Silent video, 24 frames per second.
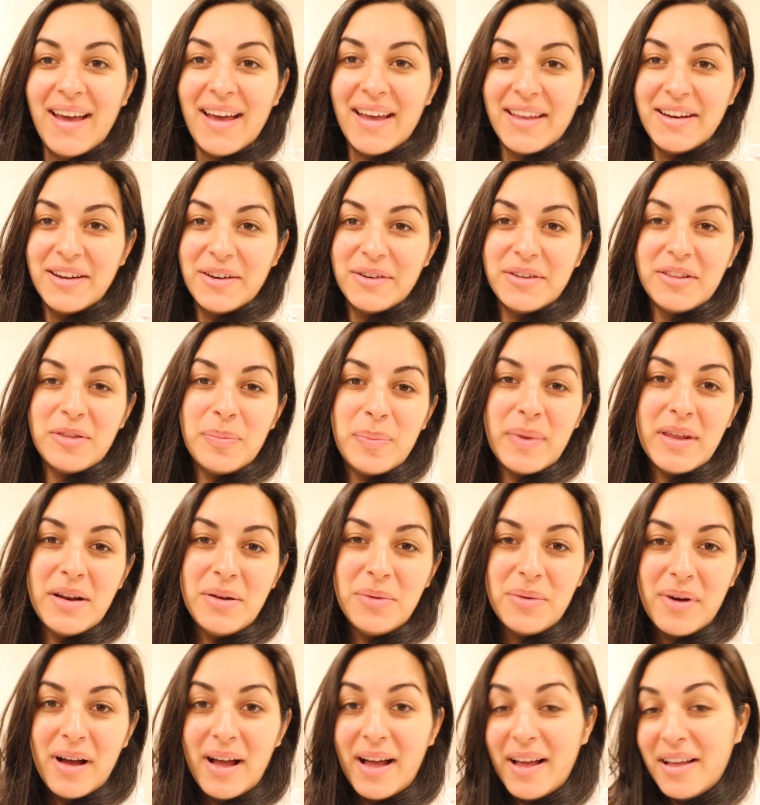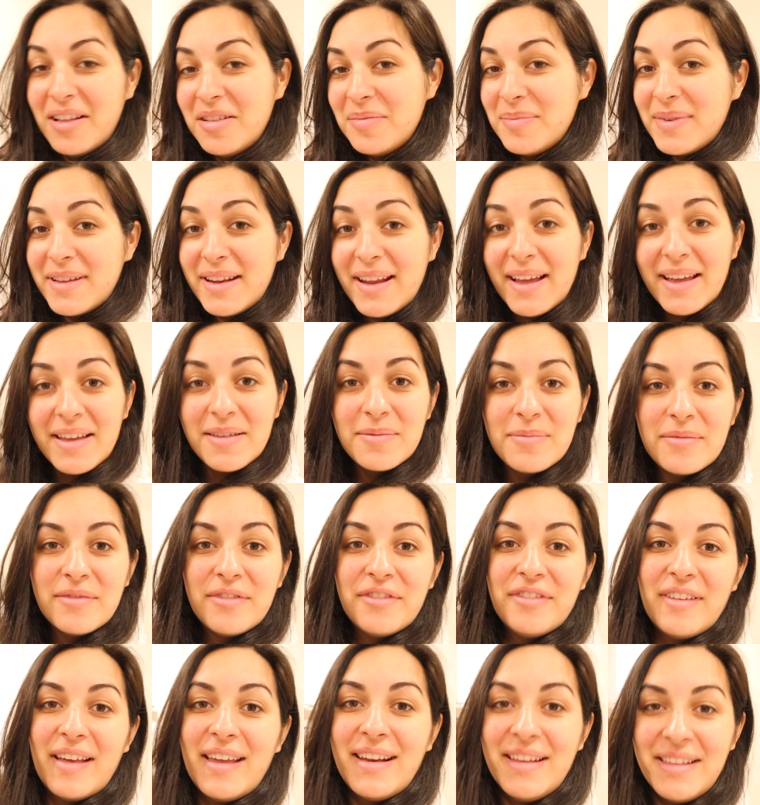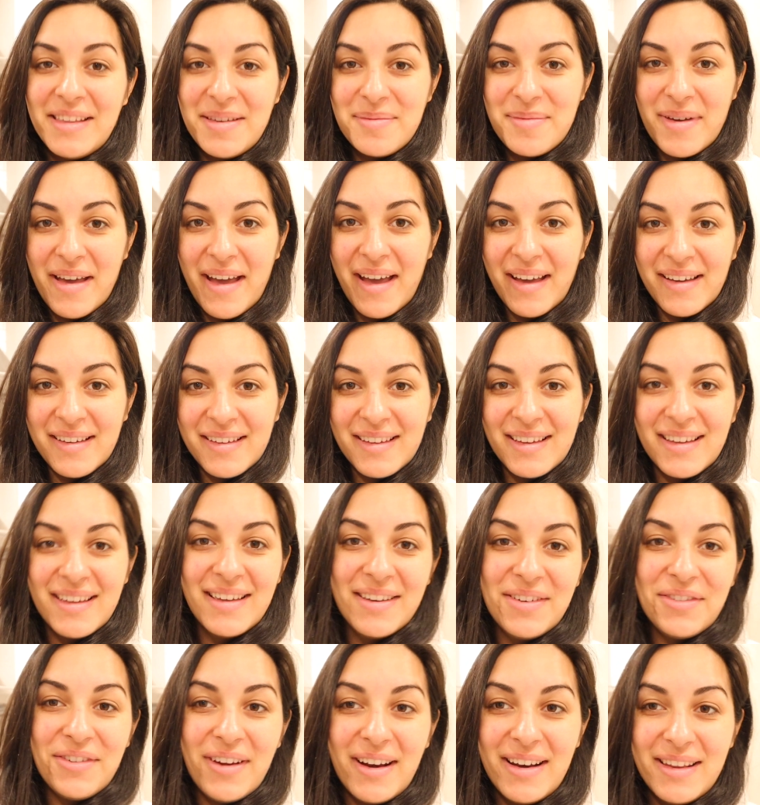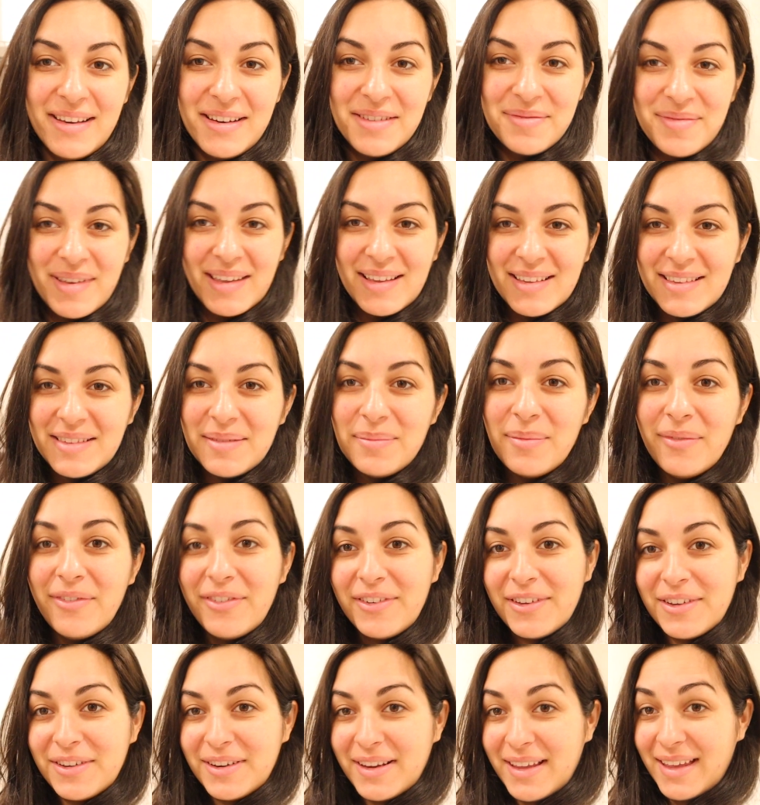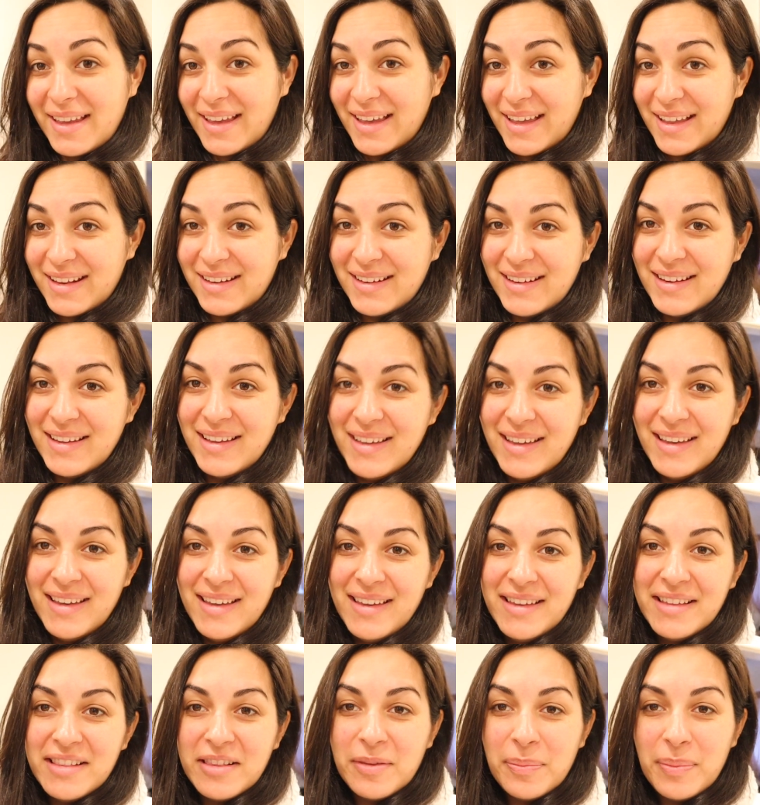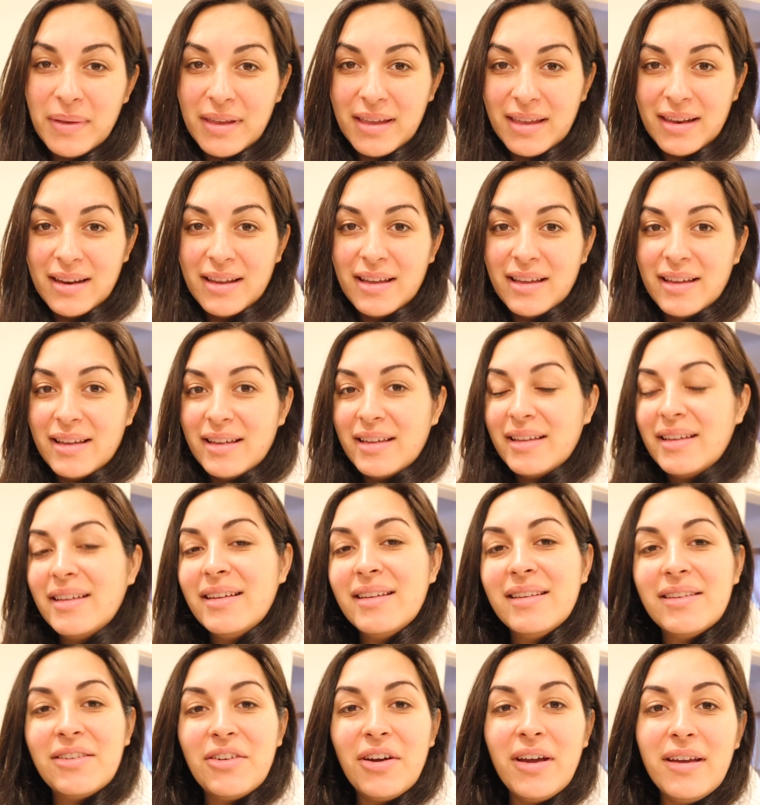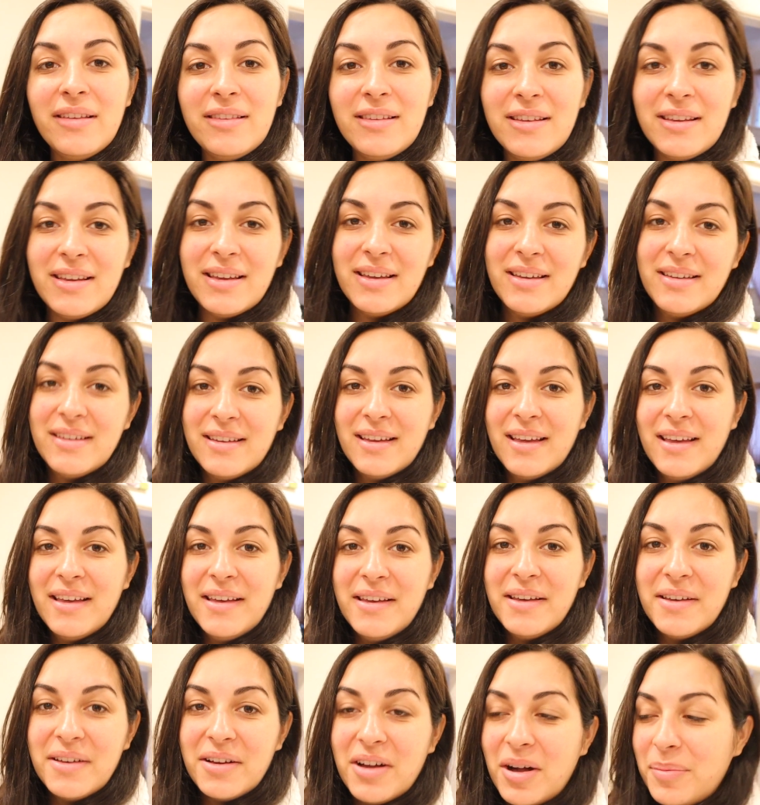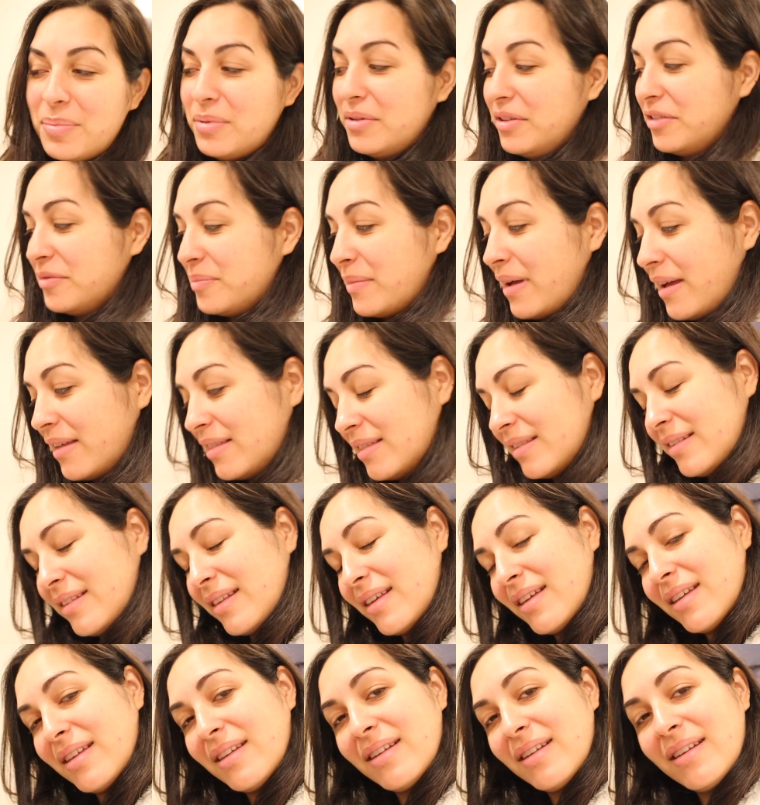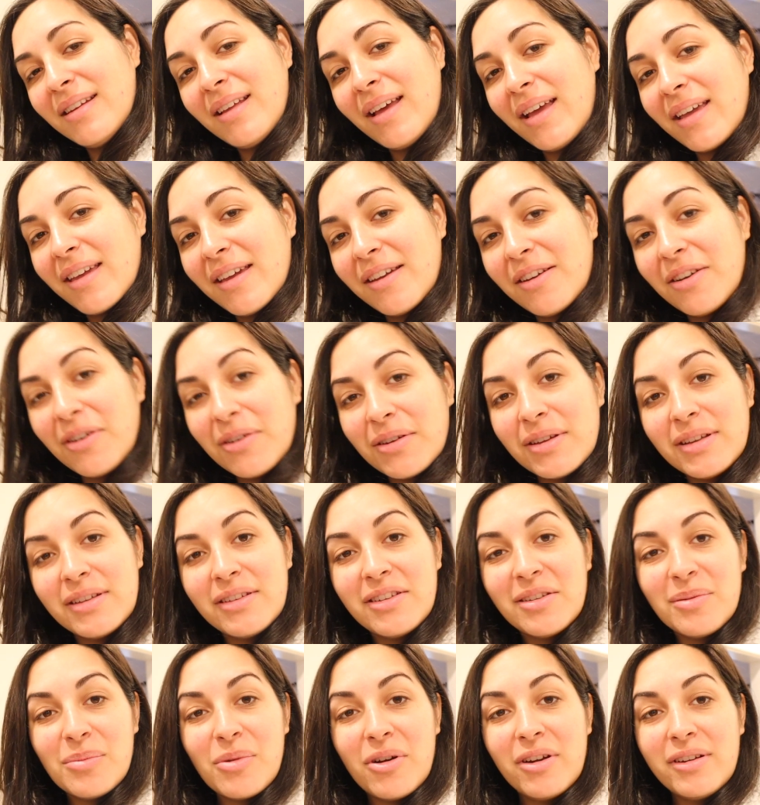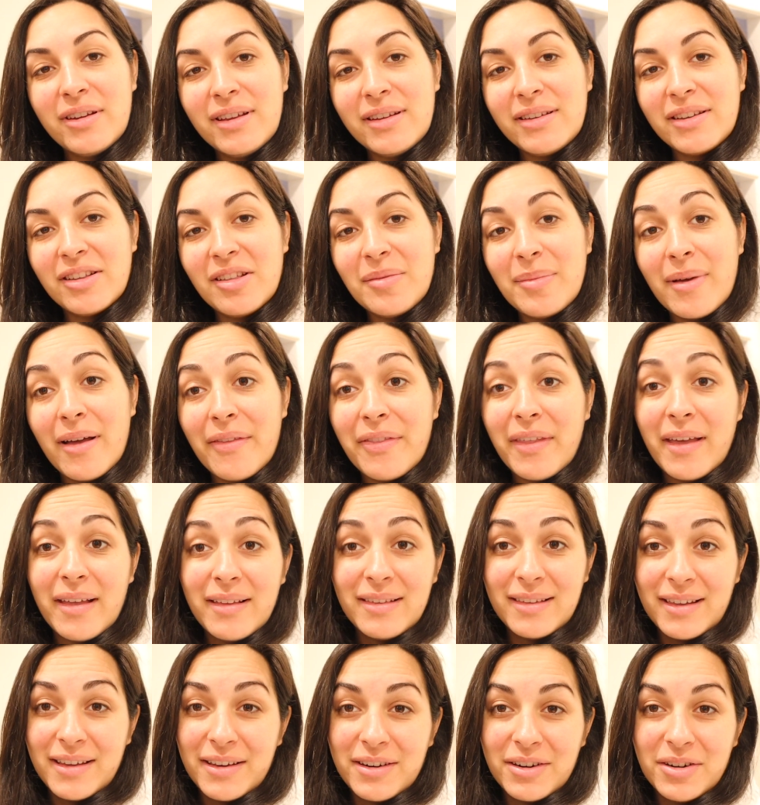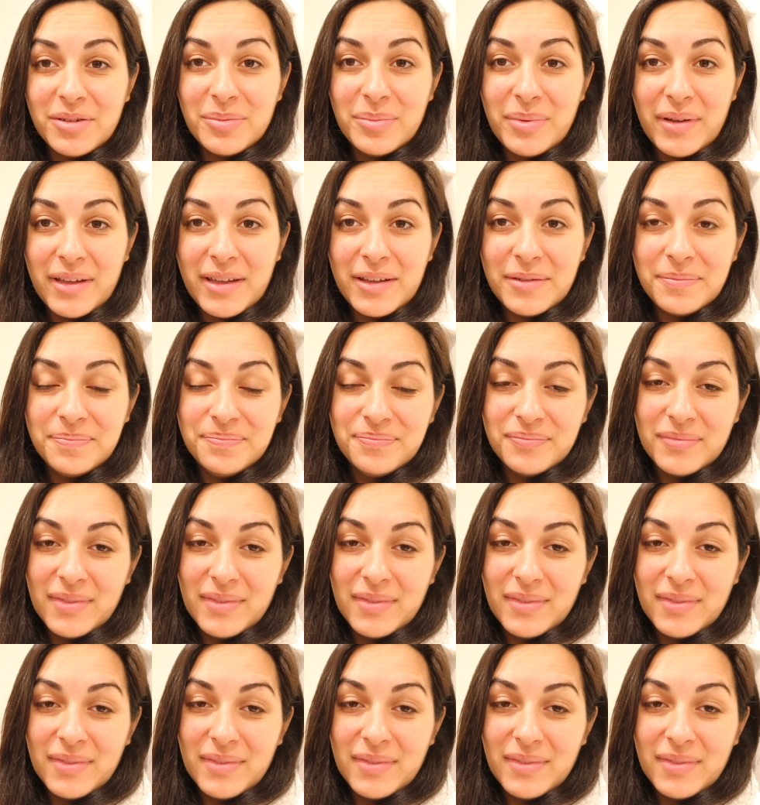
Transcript: I know it's been a while, but I am finally back, ready to make some food again. It's been a crazy couple of months and I can go into more detail about that later, but